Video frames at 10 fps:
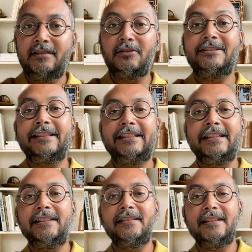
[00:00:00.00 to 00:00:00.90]
Now,
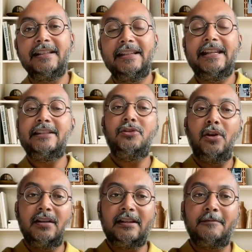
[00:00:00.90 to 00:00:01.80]
sitting in
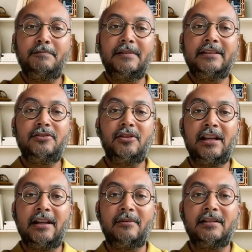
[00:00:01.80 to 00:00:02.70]
your companies, you
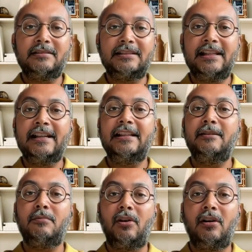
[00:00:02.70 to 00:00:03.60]
all have a
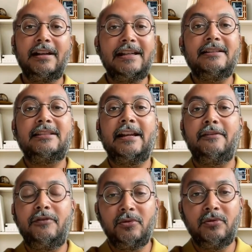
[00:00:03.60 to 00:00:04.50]
slightly more
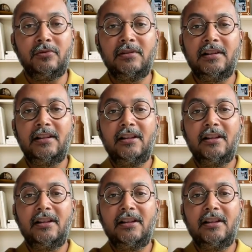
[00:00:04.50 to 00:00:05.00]
inside view,